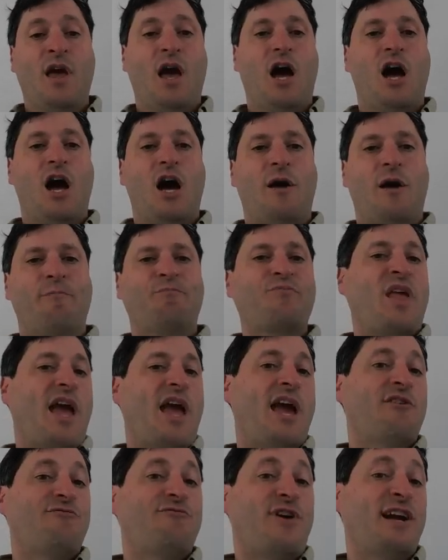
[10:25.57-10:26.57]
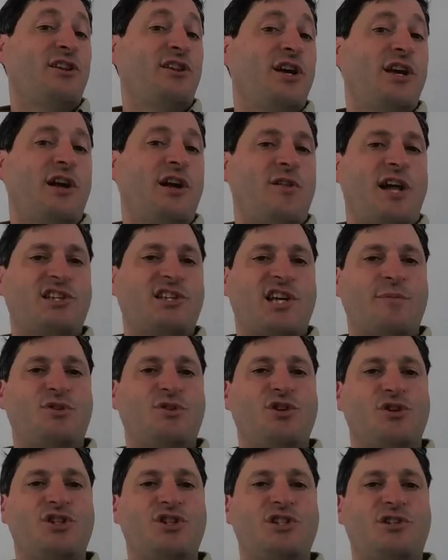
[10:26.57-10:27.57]
And finally, a lot of
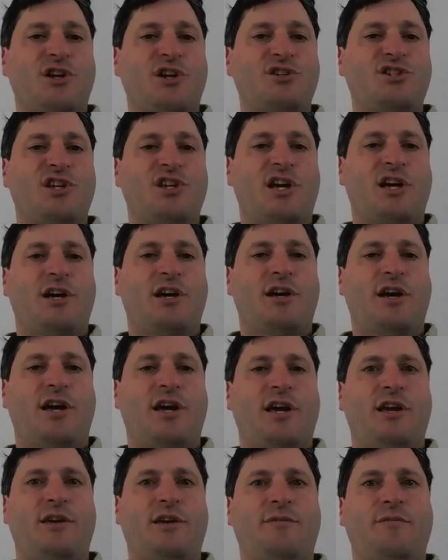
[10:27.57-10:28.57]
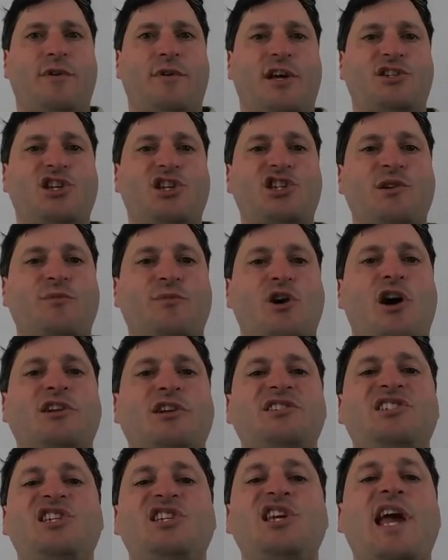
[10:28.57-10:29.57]
times there's a system
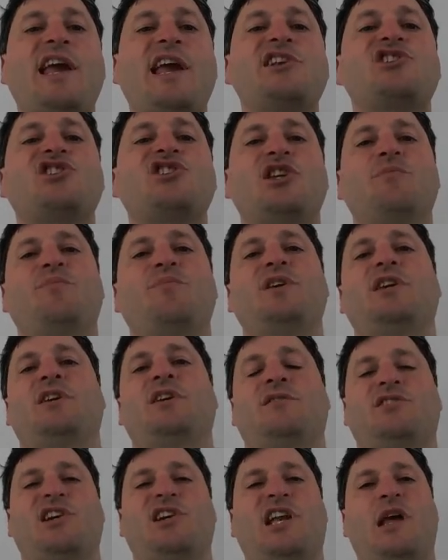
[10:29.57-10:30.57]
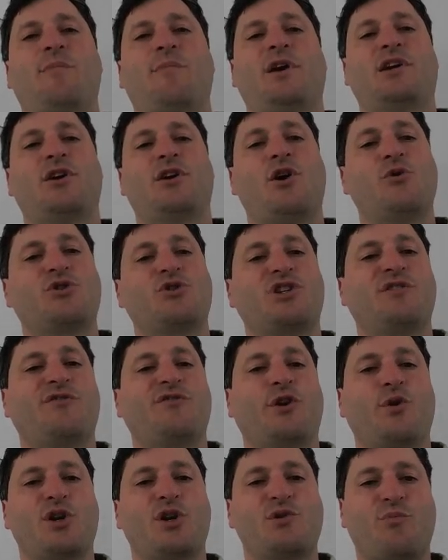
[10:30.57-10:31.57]
called DHCP, Dynamic Host
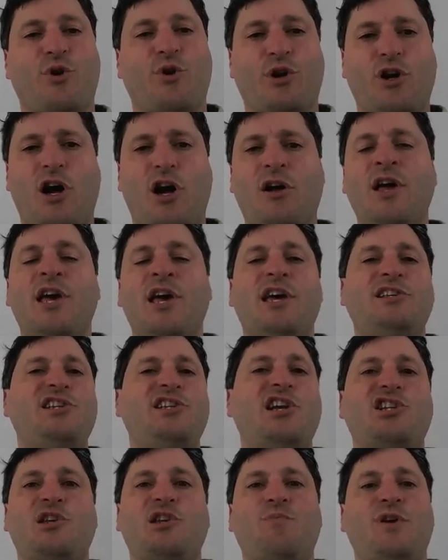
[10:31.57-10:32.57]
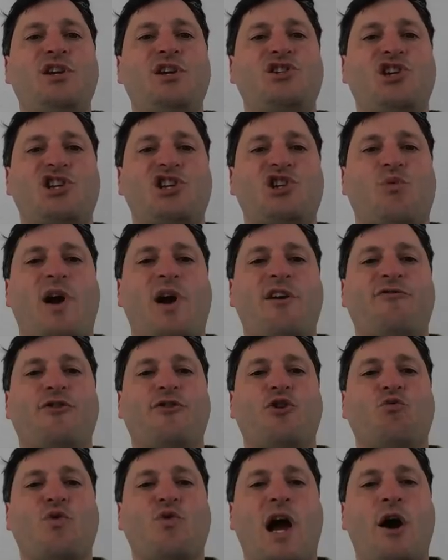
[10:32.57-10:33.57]
Configuration Protocol. DHCP is just a way for
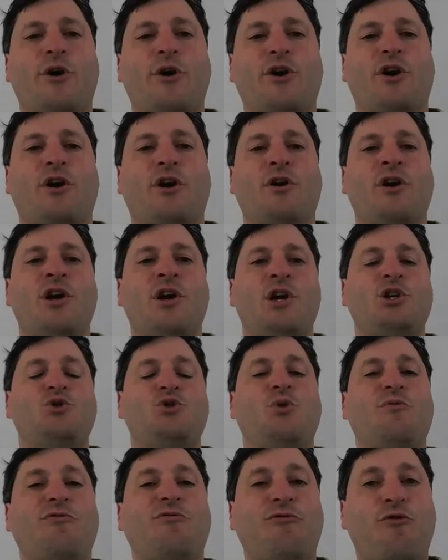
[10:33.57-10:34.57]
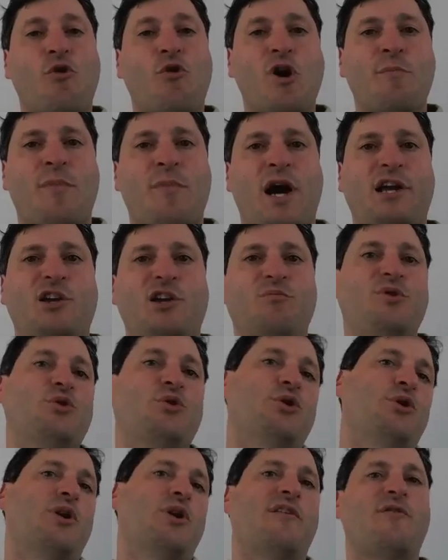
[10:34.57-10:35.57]
the router to inform my
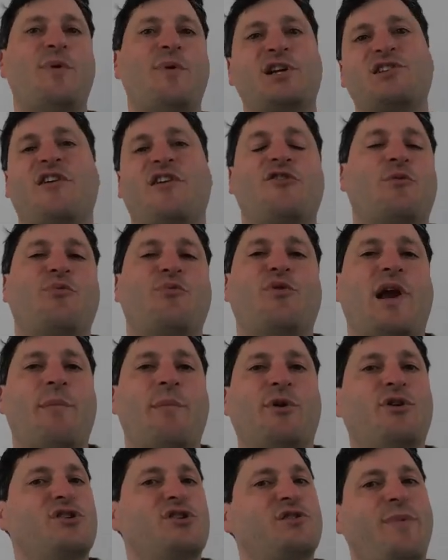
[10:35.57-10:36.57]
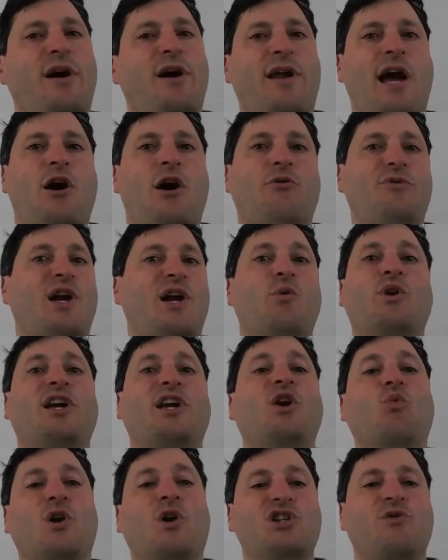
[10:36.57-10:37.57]
computer of a bunch of other parameters about how
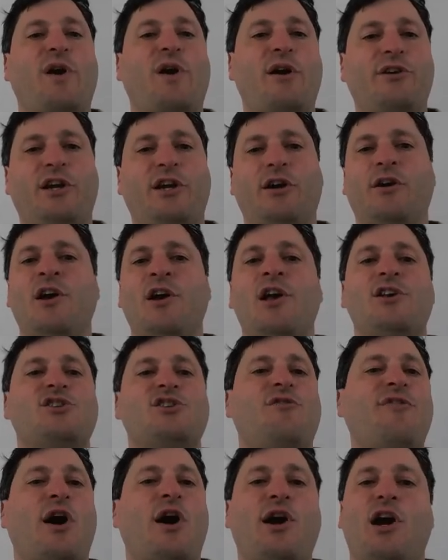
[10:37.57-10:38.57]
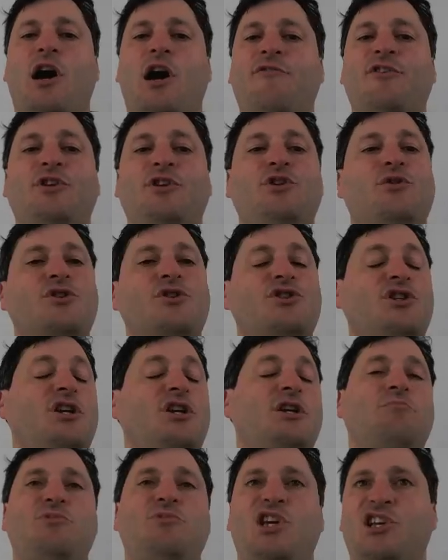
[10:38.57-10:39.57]
networking works around here. So very often you'll
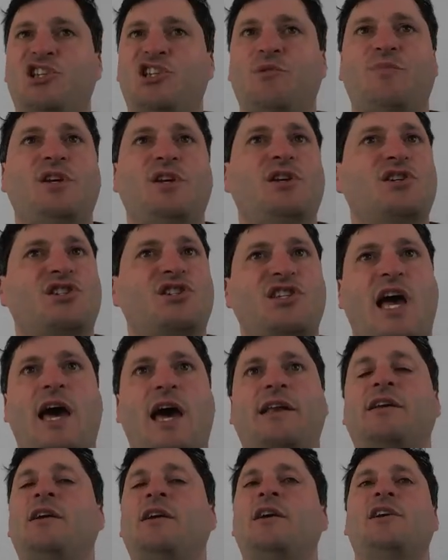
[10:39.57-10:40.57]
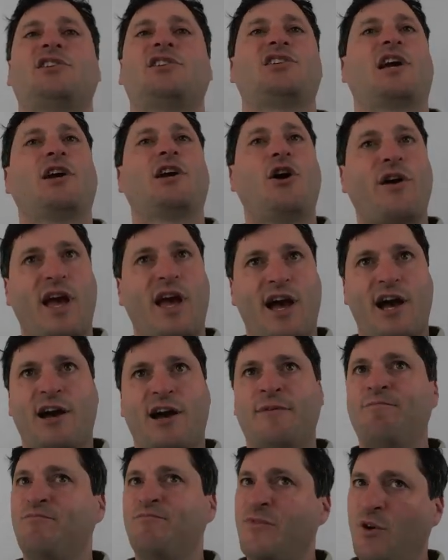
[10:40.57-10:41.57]
see DHCP is set saying, oh
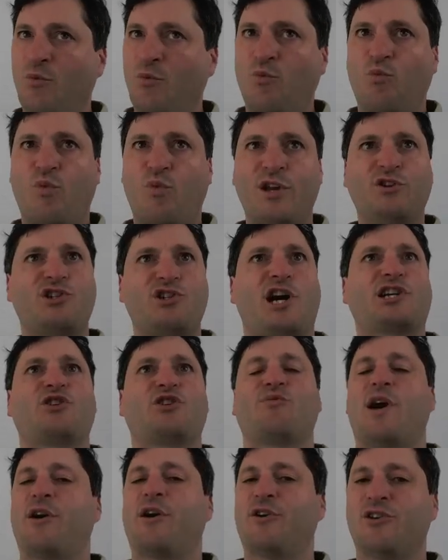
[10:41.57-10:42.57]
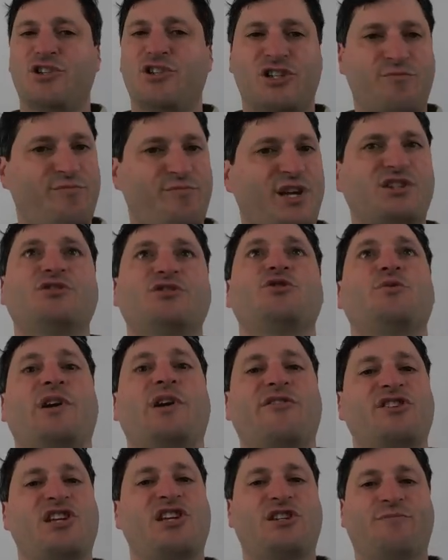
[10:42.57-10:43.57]
yeah, when you talk to the router, just basically do
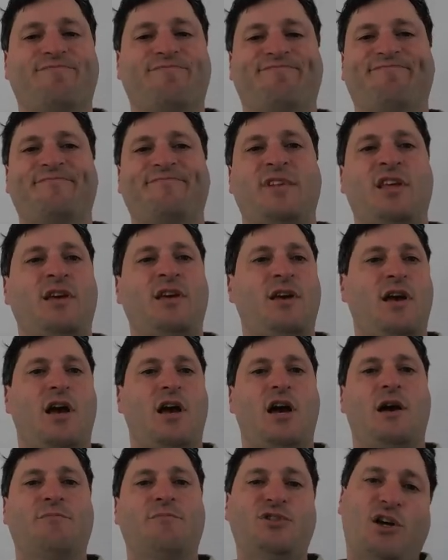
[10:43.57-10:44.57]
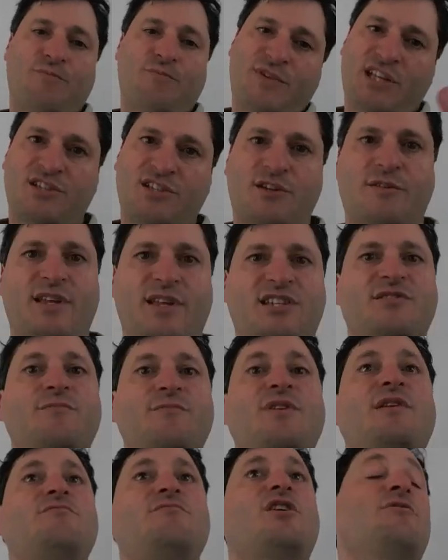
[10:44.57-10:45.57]
whatever it says. So that's a
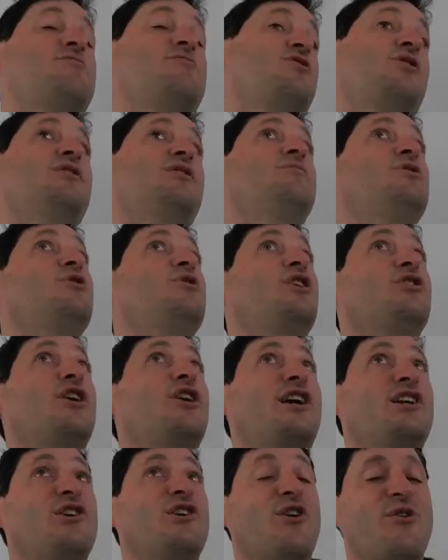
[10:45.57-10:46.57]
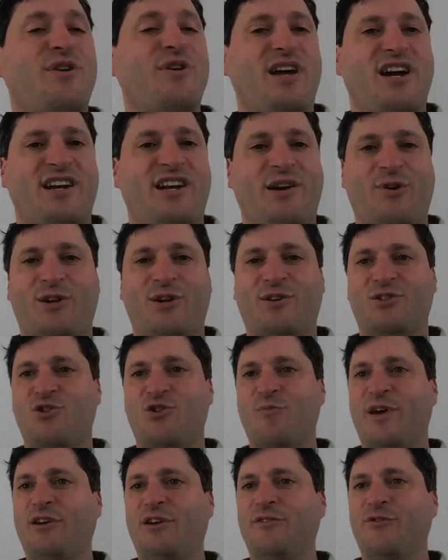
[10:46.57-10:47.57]
you can look in your own network
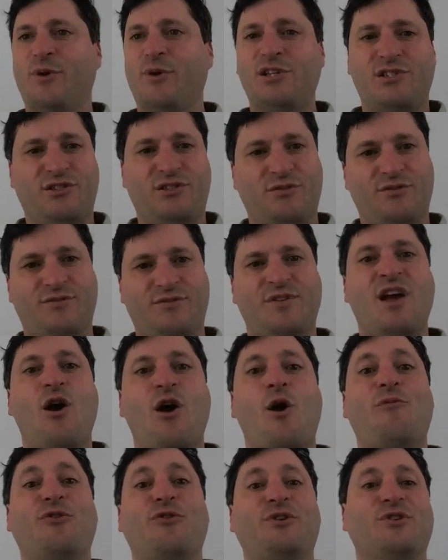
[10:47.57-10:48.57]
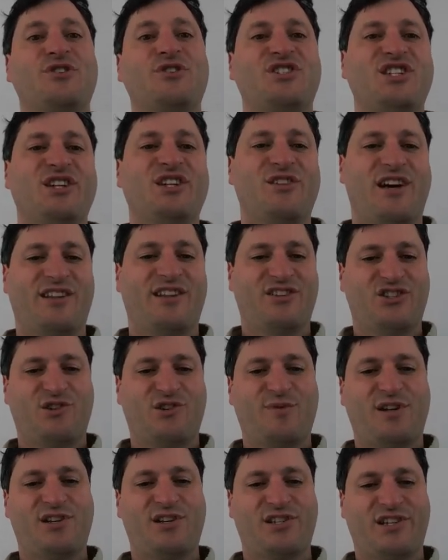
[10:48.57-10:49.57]
control panel if you wish, and hopefully you'll see a lot of this
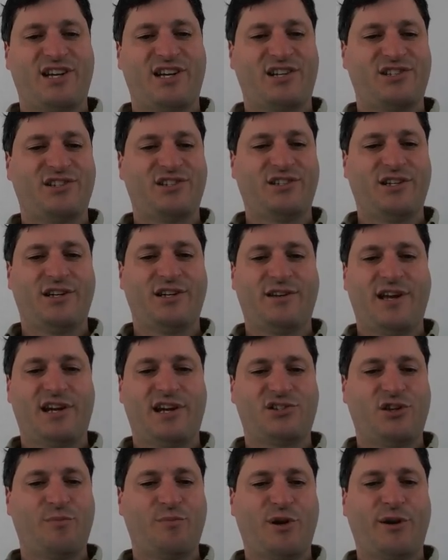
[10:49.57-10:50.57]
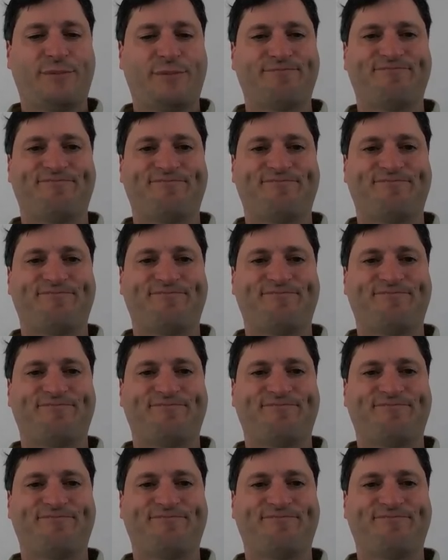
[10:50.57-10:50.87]
terminology actually appearing.